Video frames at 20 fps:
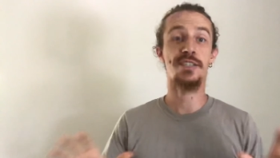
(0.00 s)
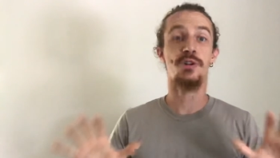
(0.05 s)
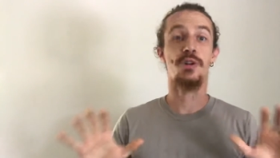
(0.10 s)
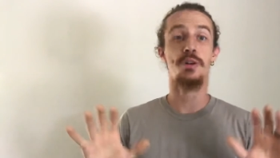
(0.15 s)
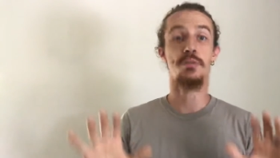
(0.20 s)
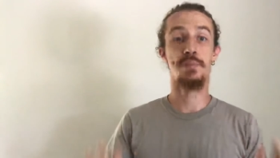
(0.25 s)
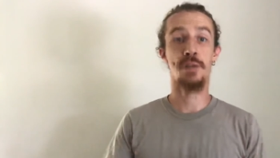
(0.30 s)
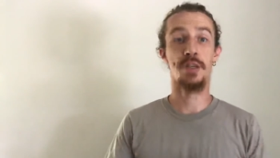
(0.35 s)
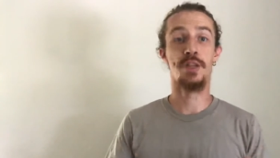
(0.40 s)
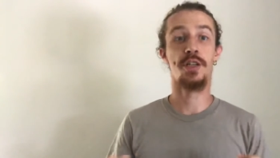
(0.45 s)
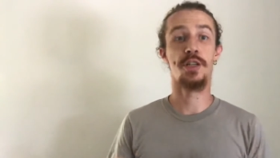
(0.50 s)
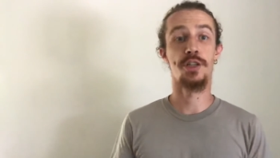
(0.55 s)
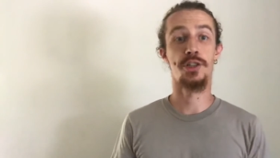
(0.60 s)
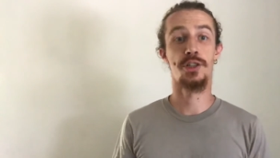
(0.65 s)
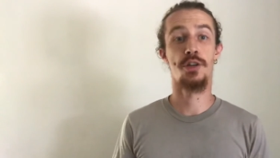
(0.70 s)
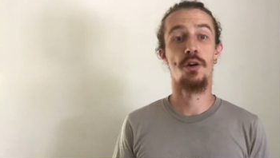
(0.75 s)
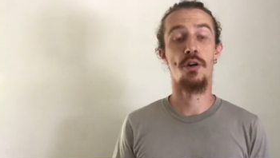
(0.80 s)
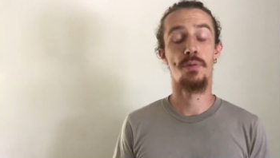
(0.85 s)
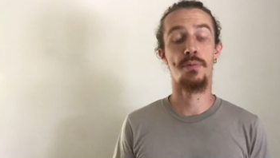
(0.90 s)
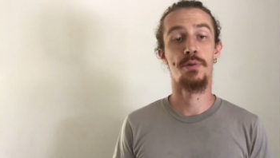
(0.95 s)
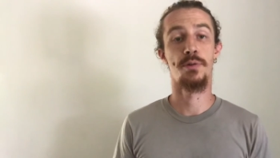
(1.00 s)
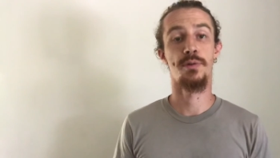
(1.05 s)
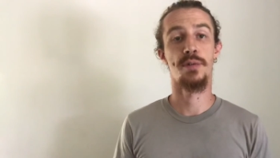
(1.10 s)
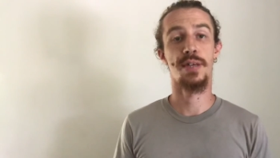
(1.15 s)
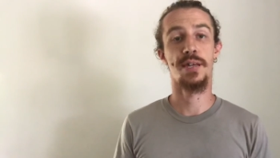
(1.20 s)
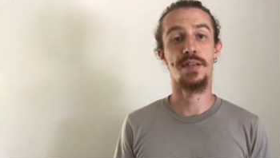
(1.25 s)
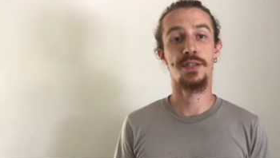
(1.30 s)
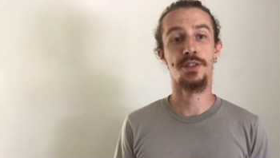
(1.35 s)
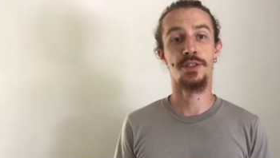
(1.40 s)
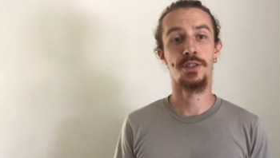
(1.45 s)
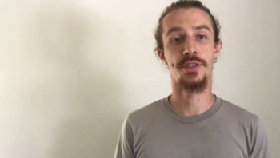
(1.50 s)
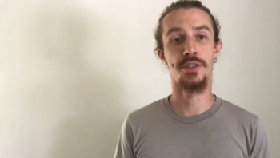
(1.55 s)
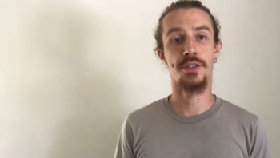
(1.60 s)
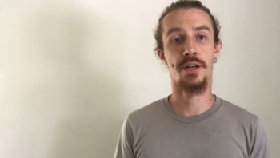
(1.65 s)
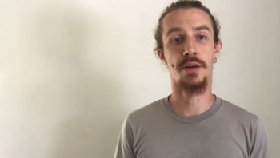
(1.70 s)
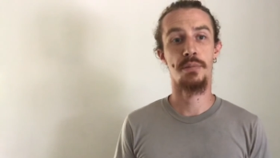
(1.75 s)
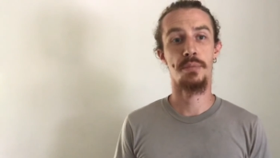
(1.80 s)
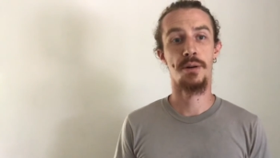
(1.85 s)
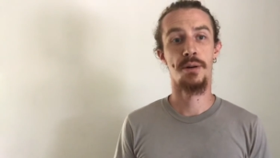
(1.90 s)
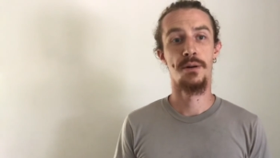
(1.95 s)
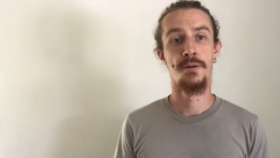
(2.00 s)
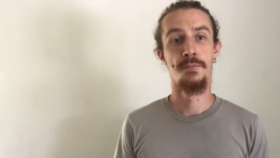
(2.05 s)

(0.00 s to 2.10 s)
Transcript: our ability to show up in relationship.